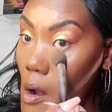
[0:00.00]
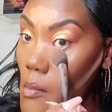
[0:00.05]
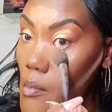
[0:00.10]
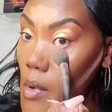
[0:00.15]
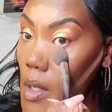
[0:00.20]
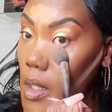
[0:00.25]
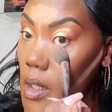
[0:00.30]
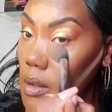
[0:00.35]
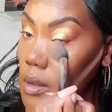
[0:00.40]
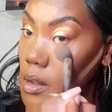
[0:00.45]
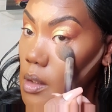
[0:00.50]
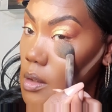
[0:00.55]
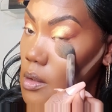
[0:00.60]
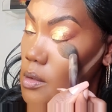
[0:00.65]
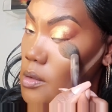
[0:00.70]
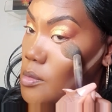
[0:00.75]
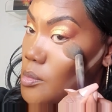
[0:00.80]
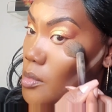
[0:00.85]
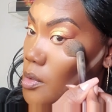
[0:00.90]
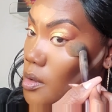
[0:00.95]
Might have to get a
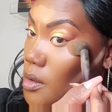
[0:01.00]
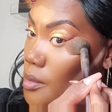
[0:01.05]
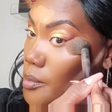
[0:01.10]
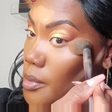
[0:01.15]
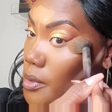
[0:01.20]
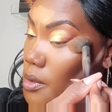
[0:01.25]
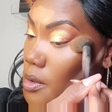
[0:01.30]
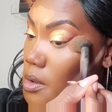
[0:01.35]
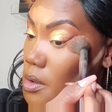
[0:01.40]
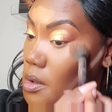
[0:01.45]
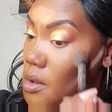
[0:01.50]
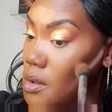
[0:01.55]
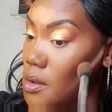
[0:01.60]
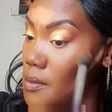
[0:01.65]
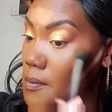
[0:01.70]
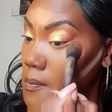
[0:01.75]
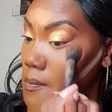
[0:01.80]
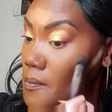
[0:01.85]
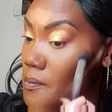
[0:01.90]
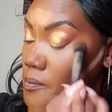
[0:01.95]
smaller brush,
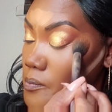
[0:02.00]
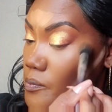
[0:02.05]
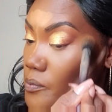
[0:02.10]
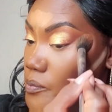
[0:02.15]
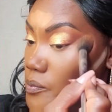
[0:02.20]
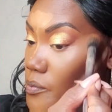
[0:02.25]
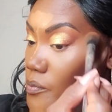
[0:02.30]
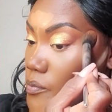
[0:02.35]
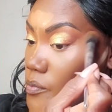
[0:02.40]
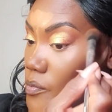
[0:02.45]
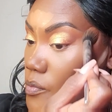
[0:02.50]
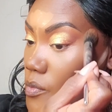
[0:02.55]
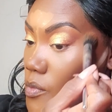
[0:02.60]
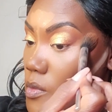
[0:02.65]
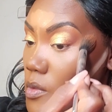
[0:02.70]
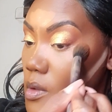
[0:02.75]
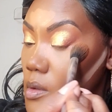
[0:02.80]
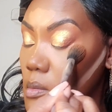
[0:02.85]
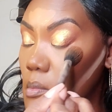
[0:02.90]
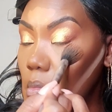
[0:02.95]

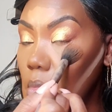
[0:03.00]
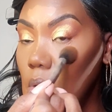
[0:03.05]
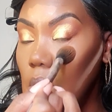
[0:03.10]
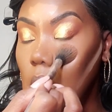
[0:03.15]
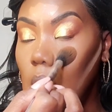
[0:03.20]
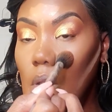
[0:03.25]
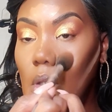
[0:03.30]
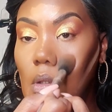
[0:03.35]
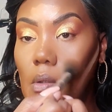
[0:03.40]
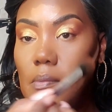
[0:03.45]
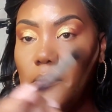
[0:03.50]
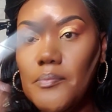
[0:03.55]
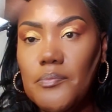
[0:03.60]
but yeah.